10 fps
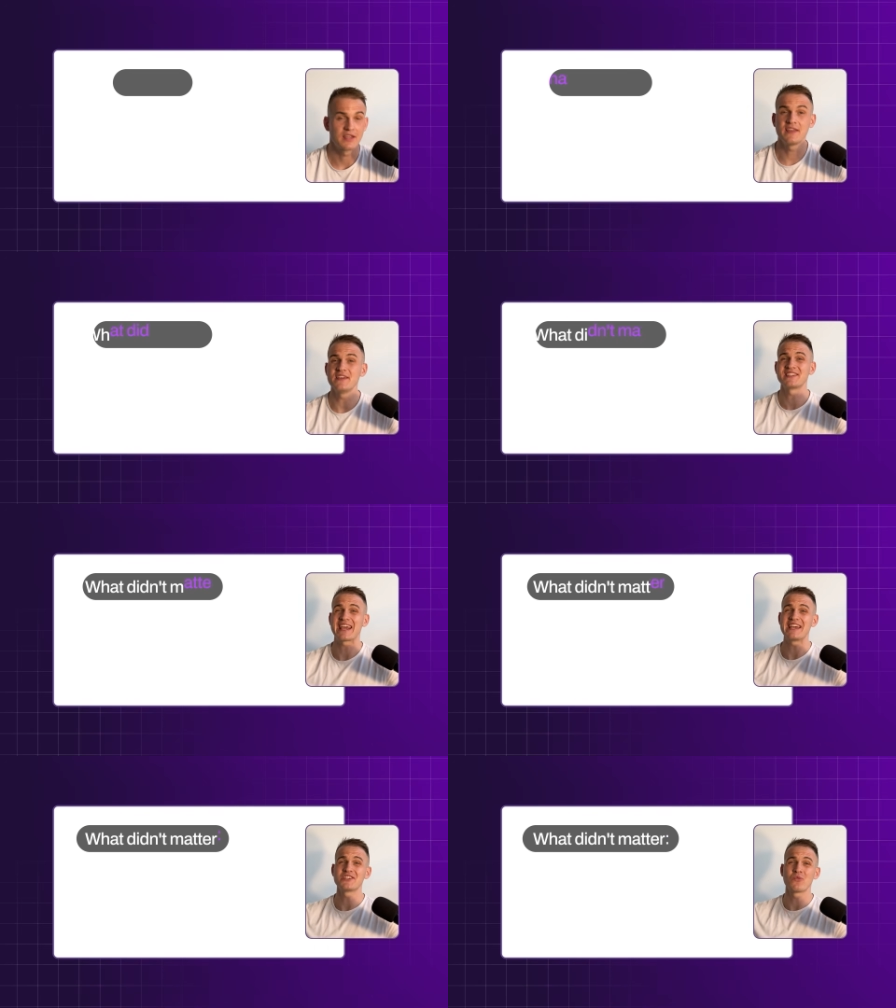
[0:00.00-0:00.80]
In this
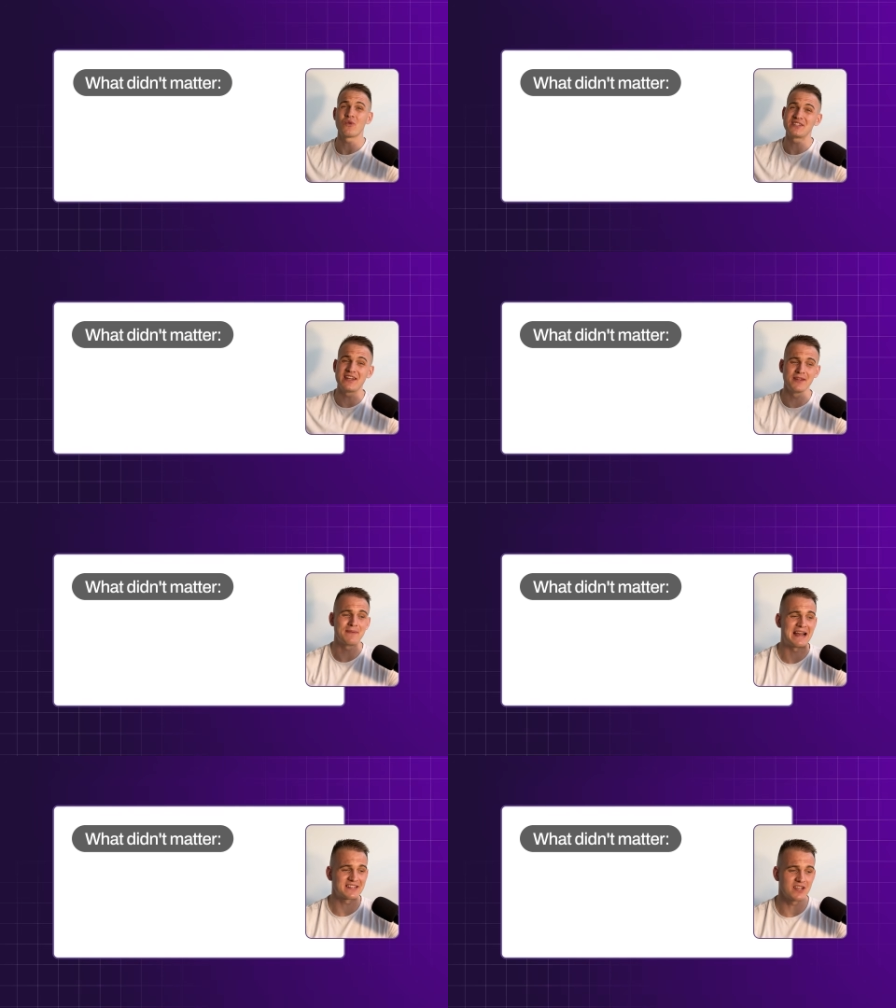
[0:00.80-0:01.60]
case, what didn't
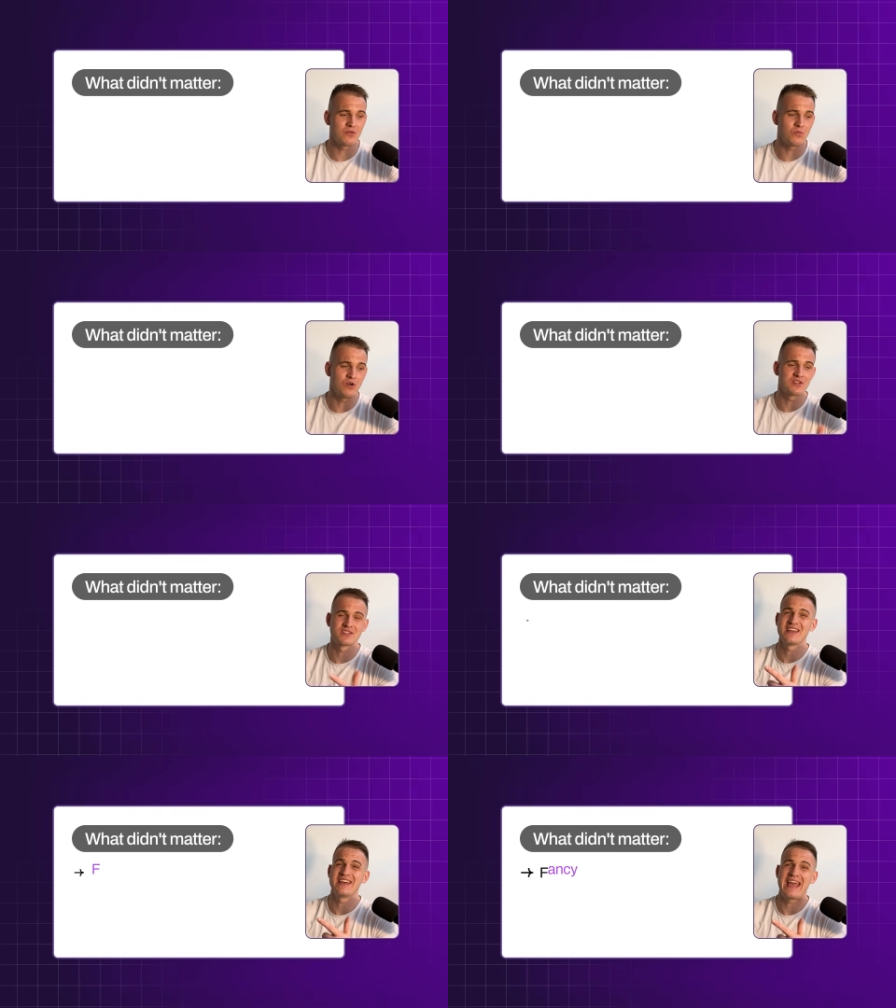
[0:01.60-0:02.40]
matter was
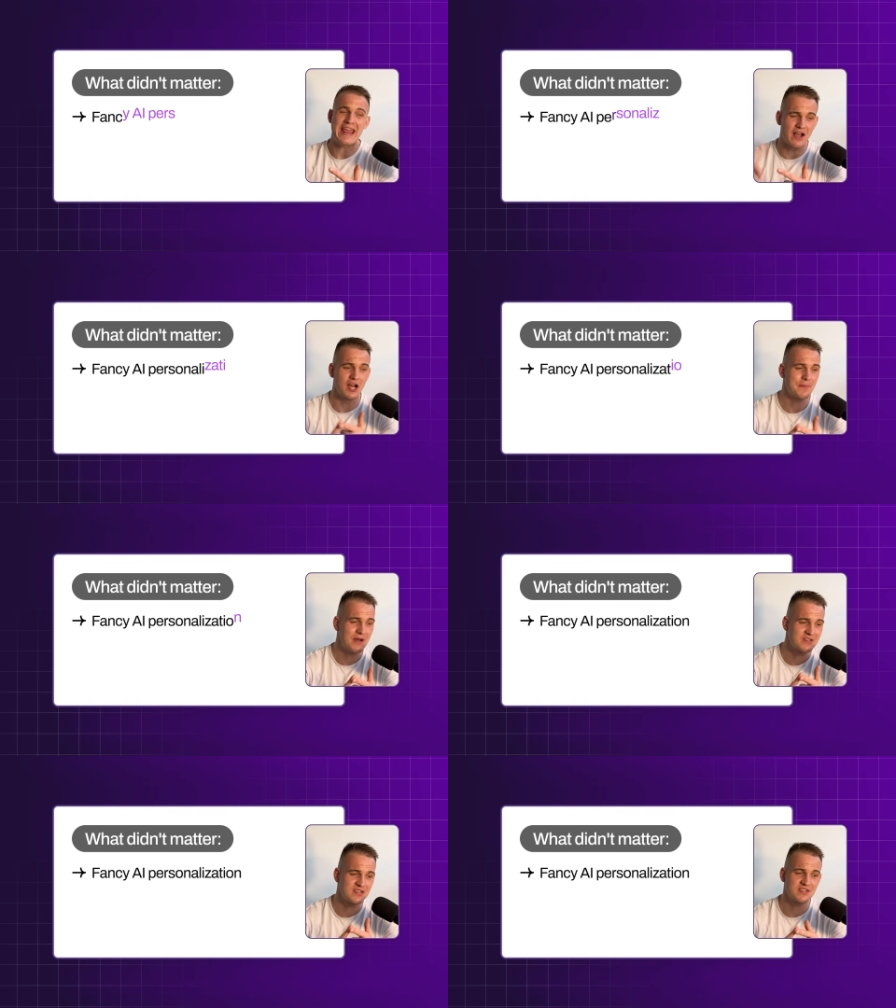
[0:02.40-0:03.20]
the AI
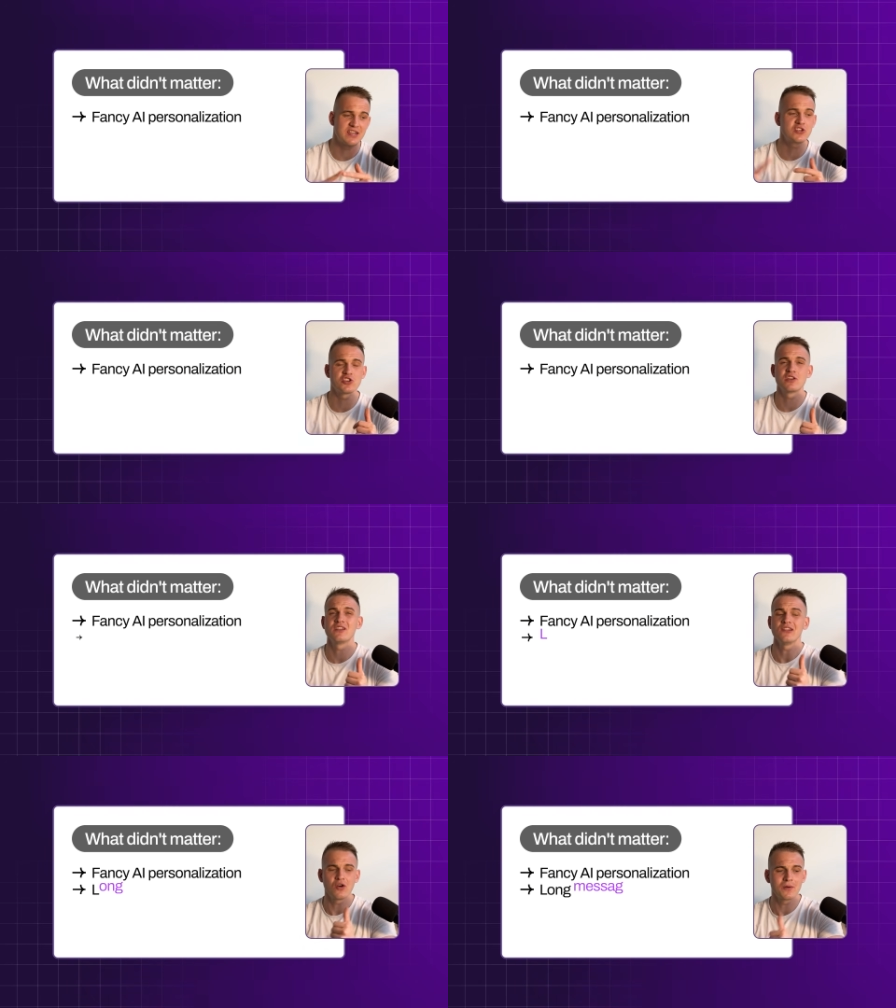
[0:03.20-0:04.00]
personalization,
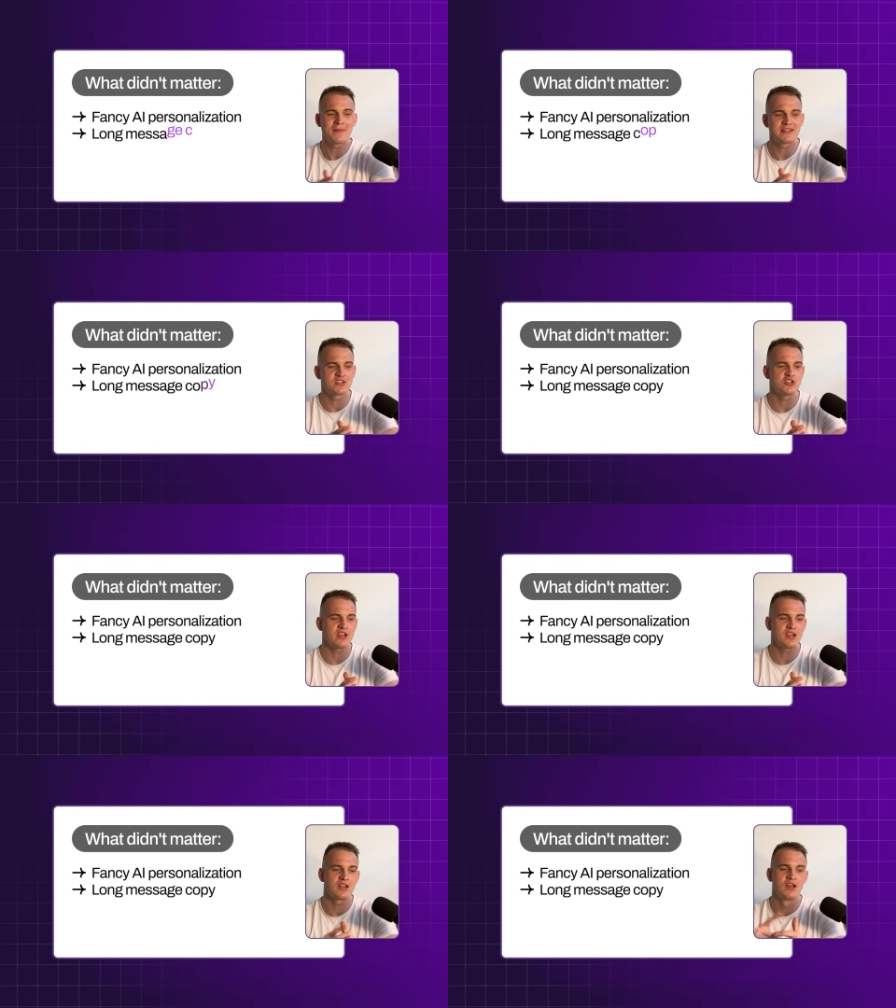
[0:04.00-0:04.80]
long messaging,